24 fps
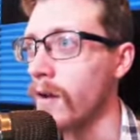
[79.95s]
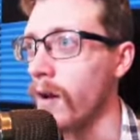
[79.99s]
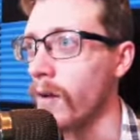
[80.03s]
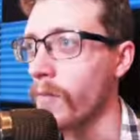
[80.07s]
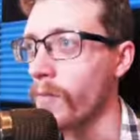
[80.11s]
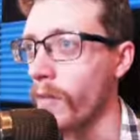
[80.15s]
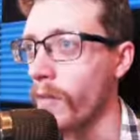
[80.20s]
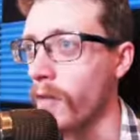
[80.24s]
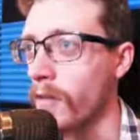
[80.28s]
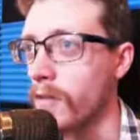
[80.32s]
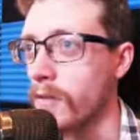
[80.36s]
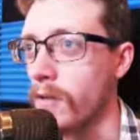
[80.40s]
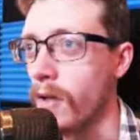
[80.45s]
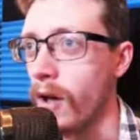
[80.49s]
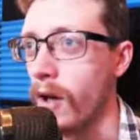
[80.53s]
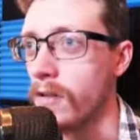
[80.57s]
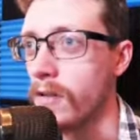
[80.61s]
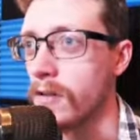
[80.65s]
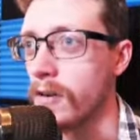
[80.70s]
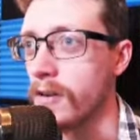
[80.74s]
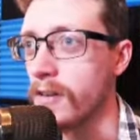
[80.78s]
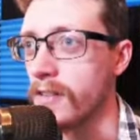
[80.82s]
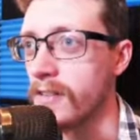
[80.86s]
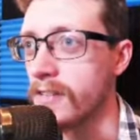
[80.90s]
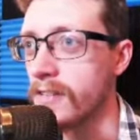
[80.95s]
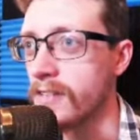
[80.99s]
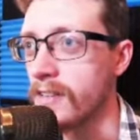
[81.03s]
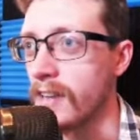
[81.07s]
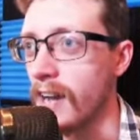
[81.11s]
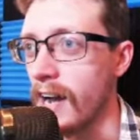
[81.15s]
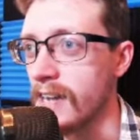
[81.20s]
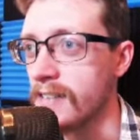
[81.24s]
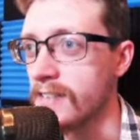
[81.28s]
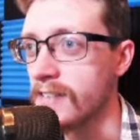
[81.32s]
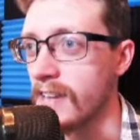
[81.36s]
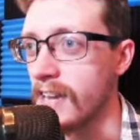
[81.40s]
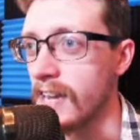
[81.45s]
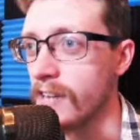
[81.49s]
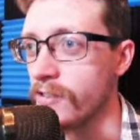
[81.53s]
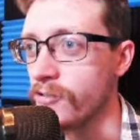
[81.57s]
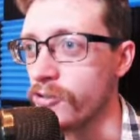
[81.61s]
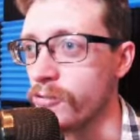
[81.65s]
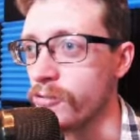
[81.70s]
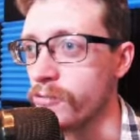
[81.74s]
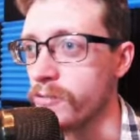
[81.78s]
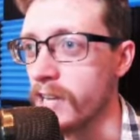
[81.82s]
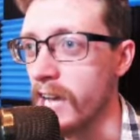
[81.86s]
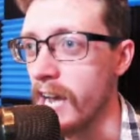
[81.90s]
Oh, oh look at this guy. It's
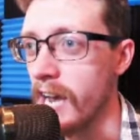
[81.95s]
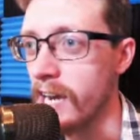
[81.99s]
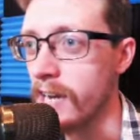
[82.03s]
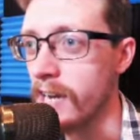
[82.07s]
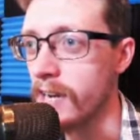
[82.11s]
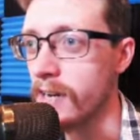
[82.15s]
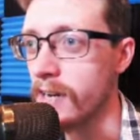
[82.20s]
Andrew Tate.